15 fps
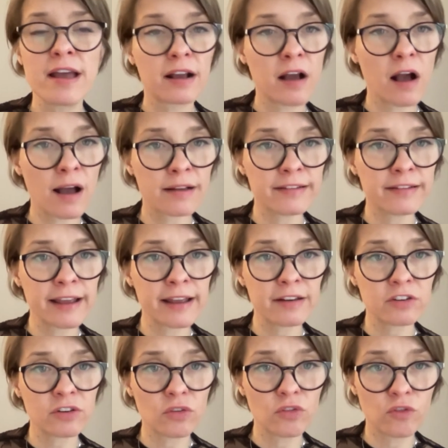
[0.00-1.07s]

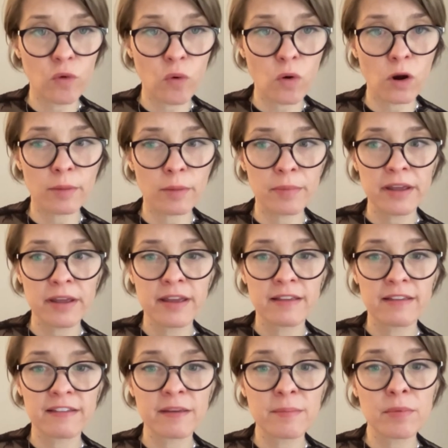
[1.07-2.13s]
content, form,
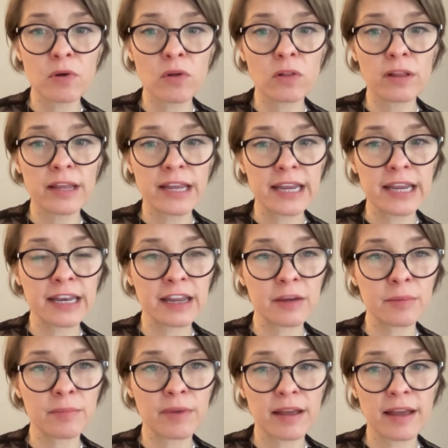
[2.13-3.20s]
symbol,
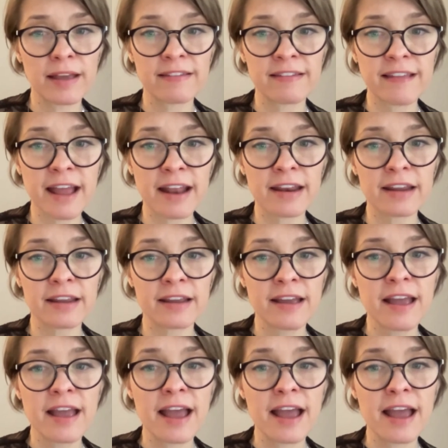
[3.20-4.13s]
idiom, aesthetic,